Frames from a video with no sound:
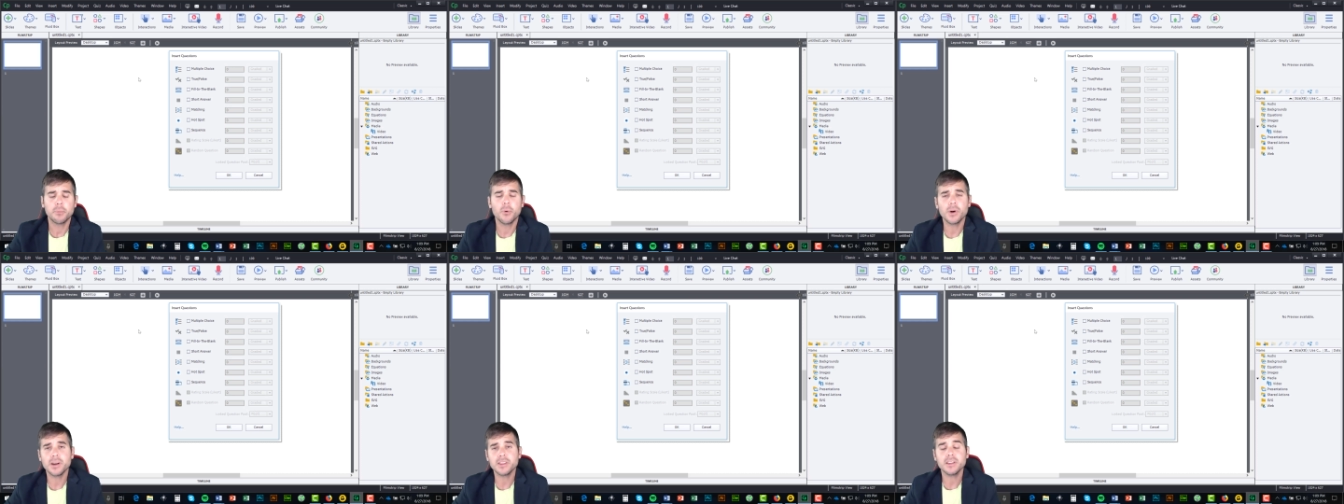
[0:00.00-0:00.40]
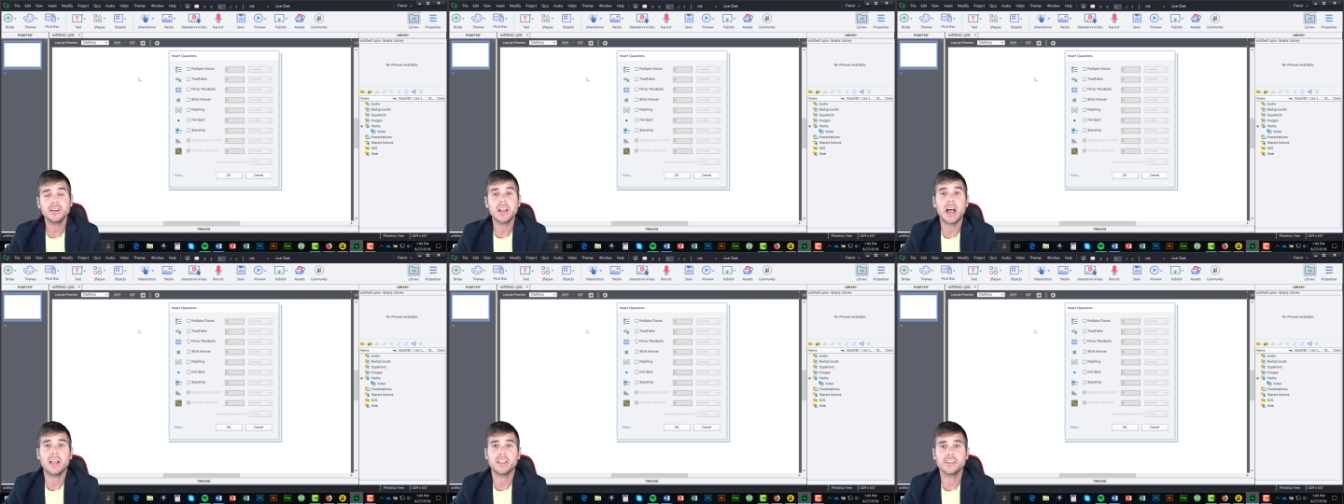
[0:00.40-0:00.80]
The point of the
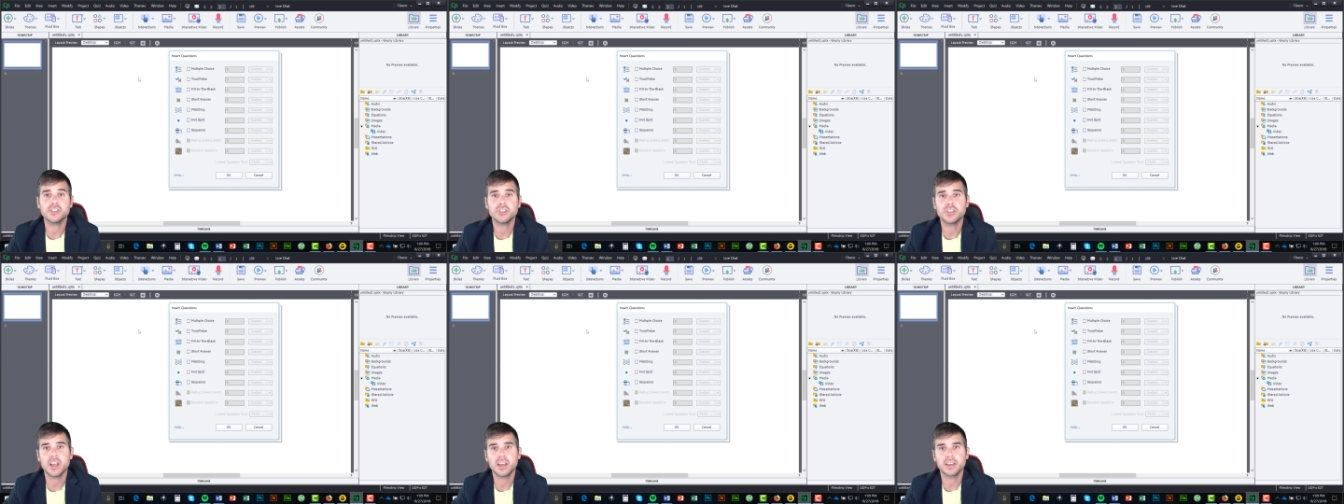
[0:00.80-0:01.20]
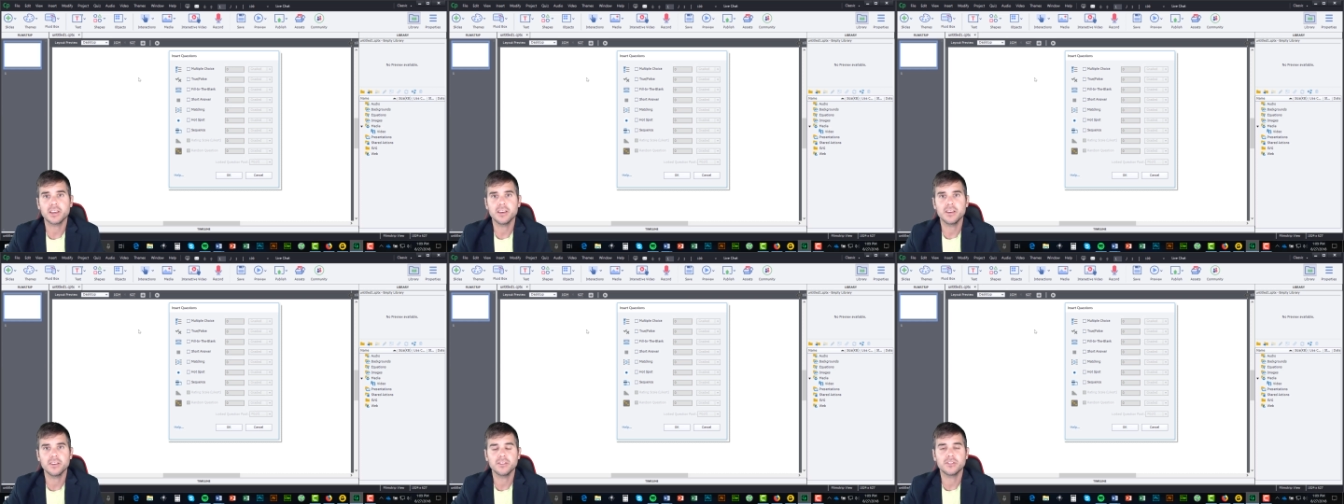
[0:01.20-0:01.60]
knowledge check
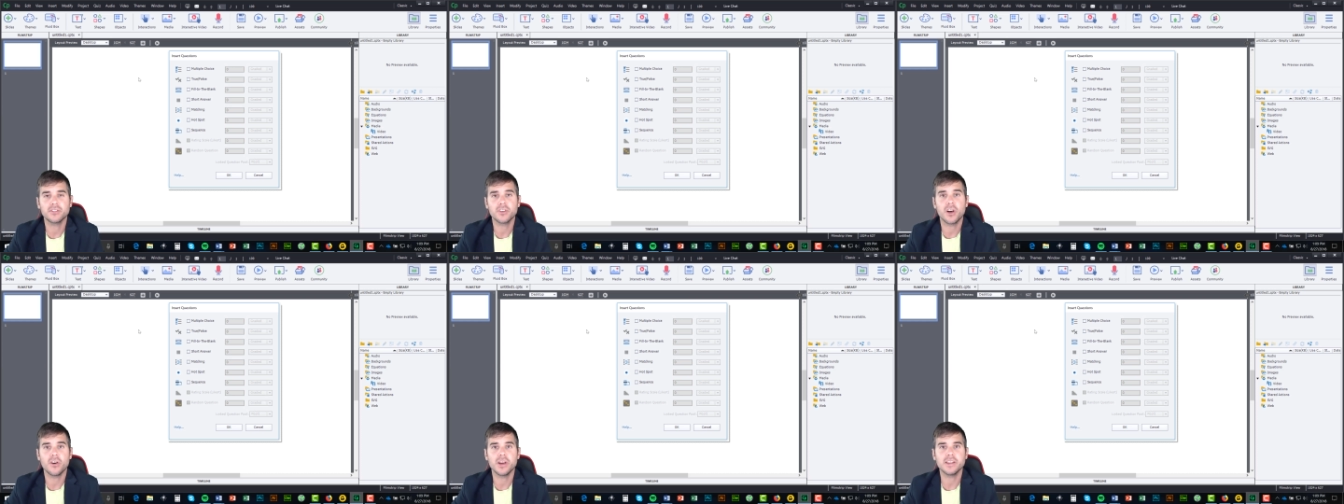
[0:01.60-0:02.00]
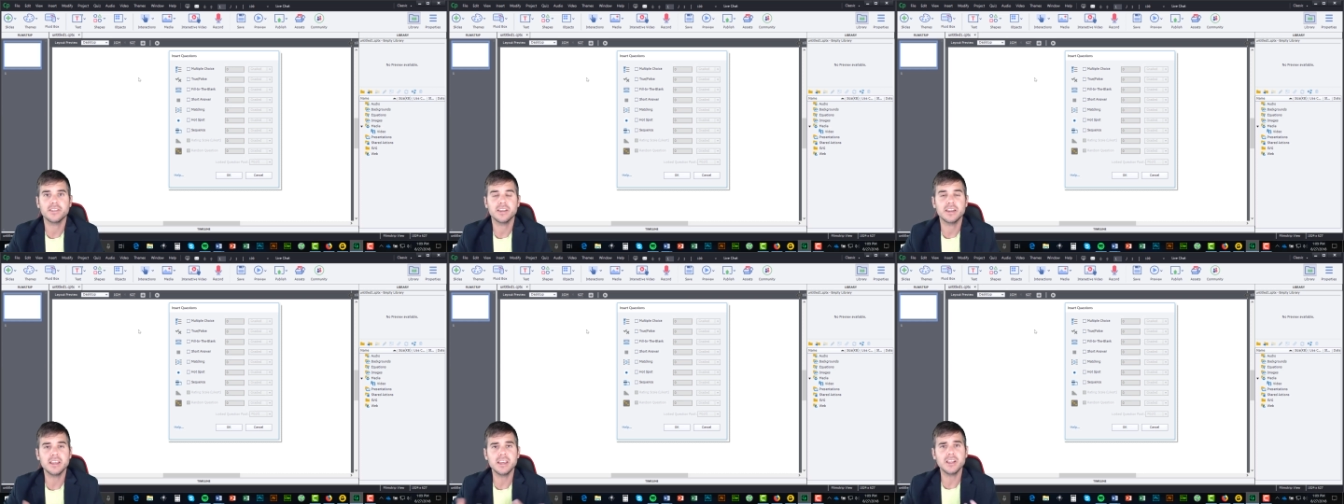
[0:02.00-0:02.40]
is so
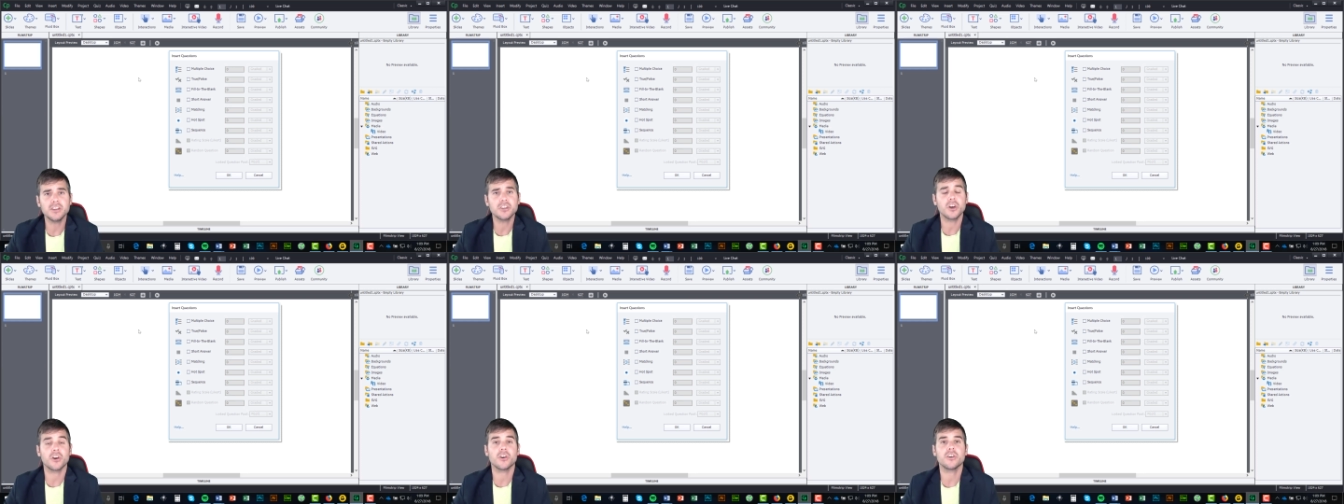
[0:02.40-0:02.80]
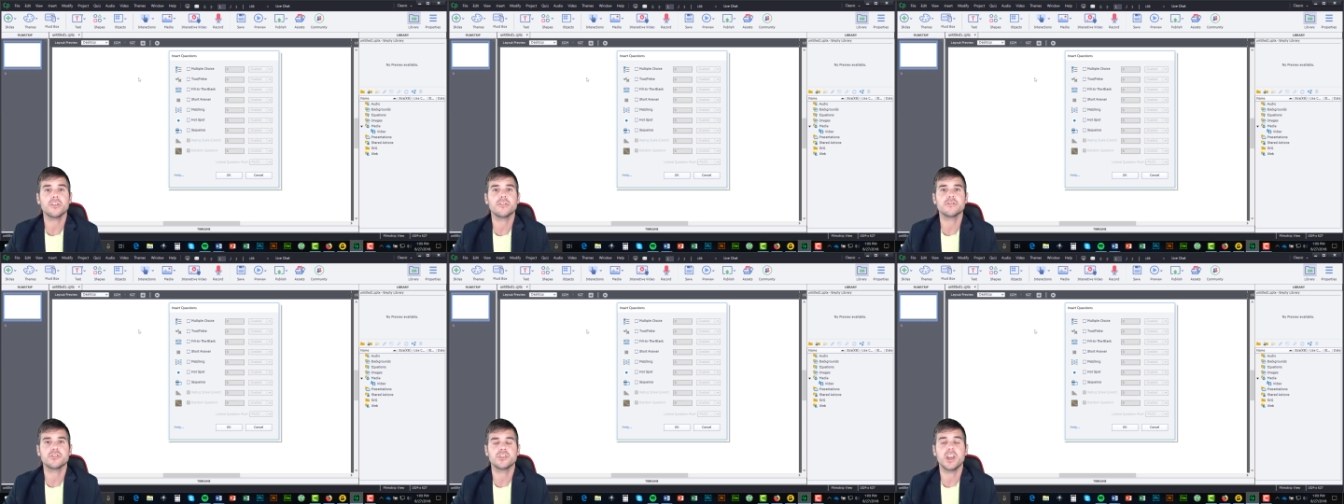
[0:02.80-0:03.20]
it's an
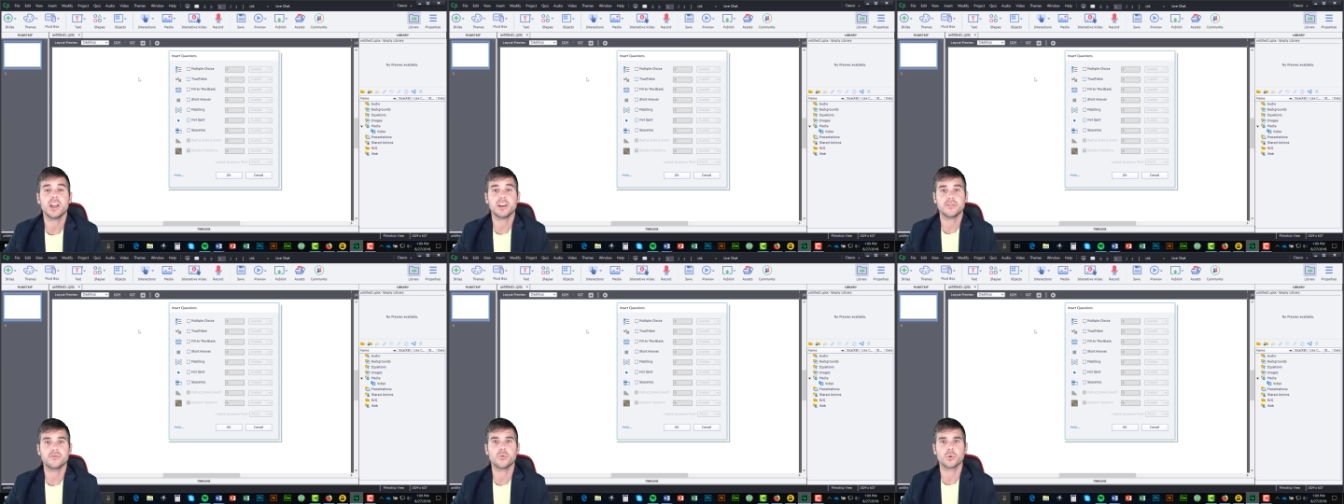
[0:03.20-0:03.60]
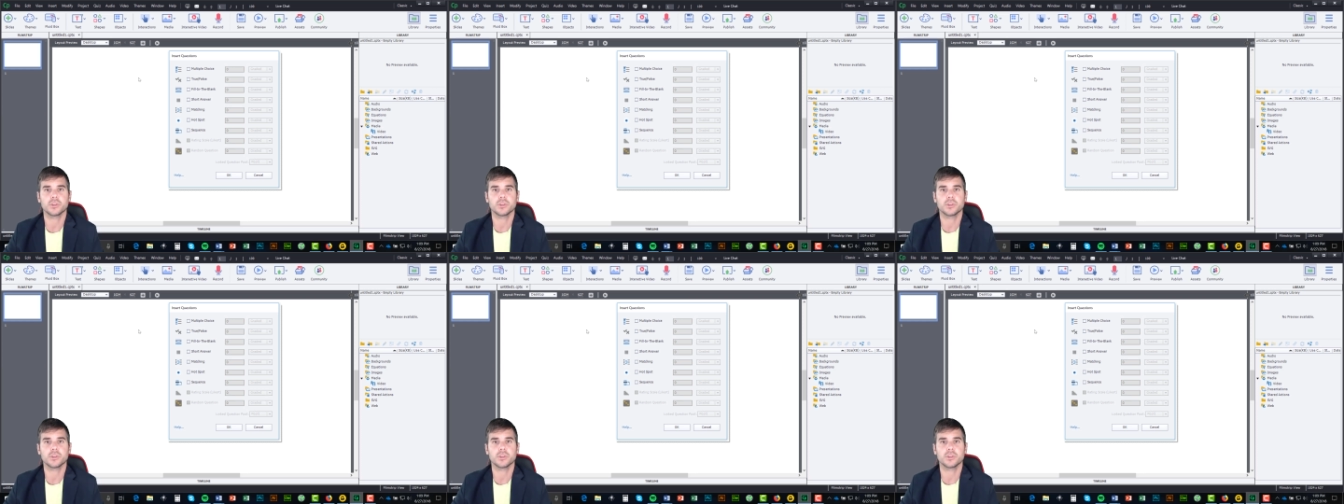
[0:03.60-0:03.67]
internal check